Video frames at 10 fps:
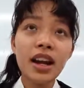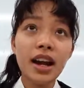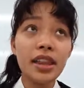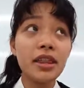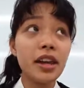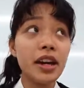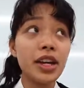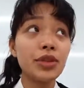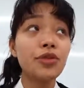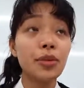And
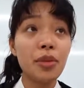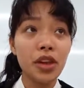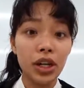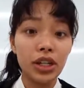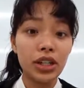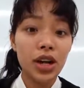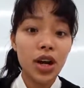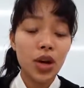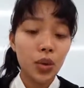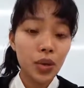then from there,
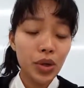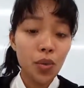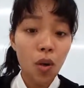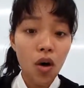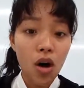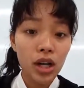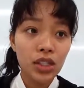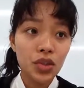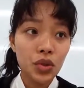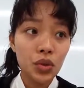we
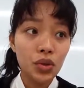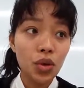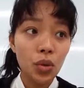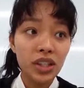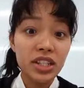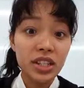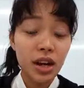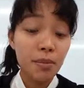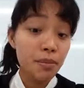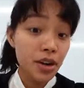walked towards
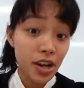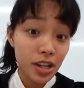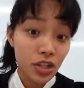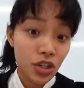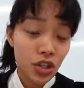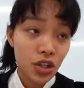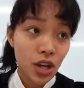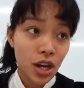a bridge,